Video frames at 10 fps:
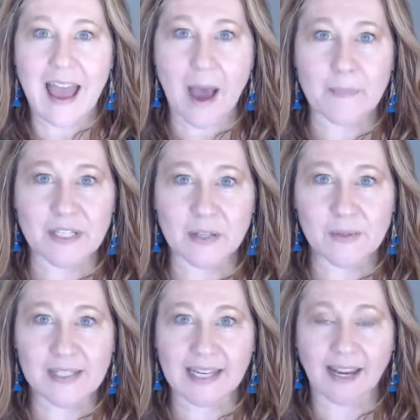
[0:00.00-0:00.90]
Happy
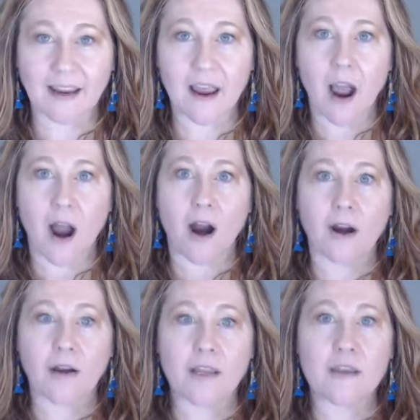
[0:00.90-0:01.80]
Tuesday.
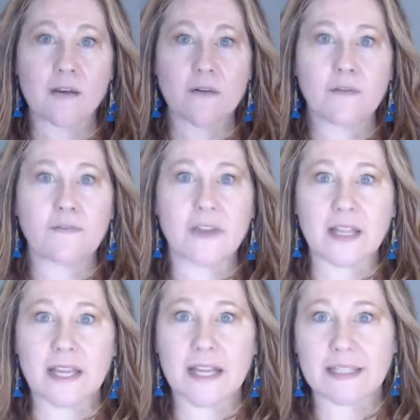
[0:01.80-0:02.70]
Are you
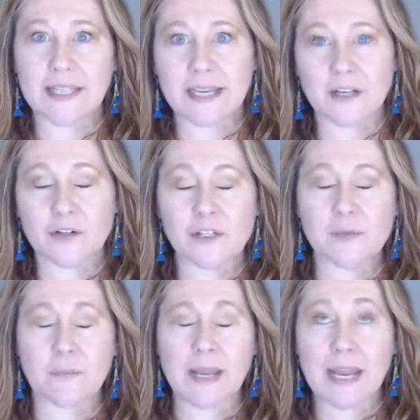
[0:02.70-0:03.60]
feeling like you're
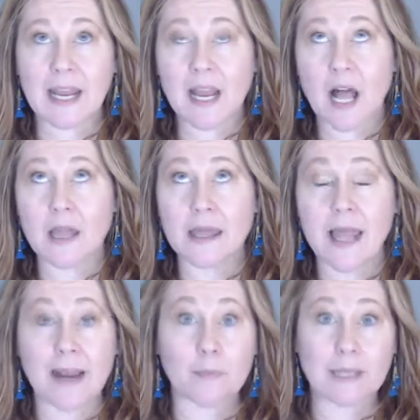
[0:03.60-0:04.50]
spinning a
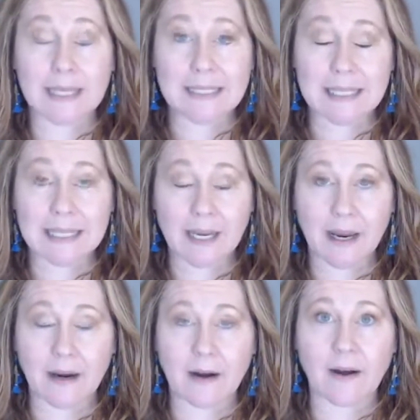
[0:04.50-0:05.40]
lot of plates in the
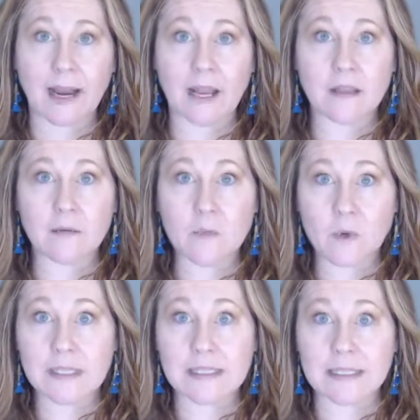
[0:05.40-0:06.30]
air? And the
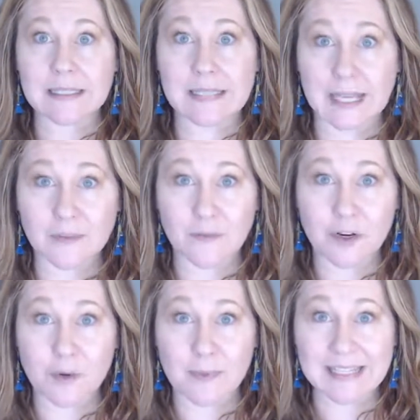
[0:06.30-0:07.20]
more successful
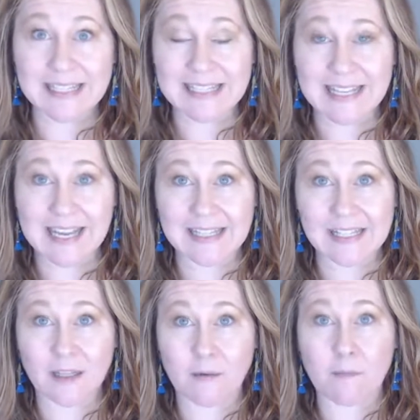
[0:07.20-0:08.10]
your business
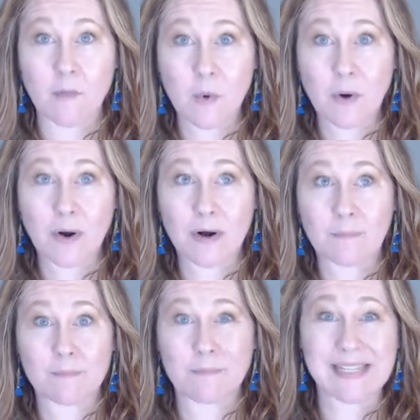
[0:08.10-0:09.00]
gets, the
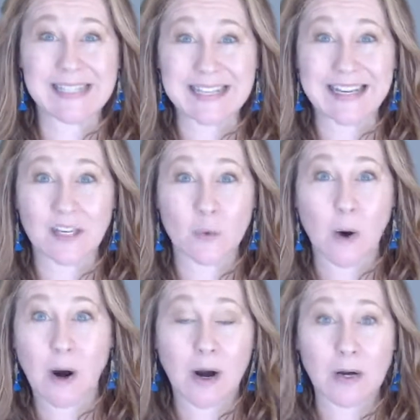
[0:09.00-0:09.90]
more busy you
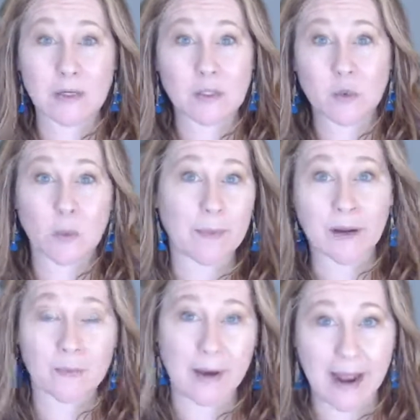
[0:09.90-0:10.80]
are swimming
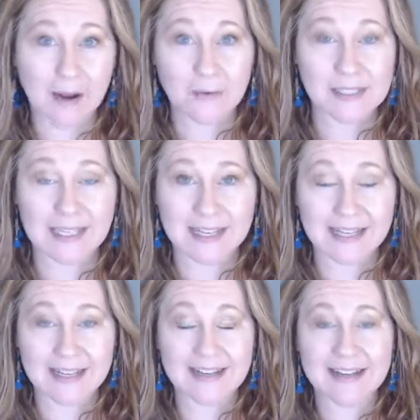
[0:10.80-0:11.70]
around
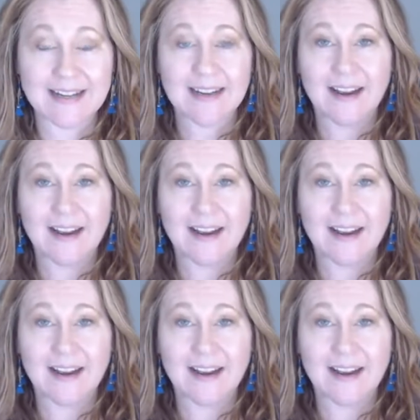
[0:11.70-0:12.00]
in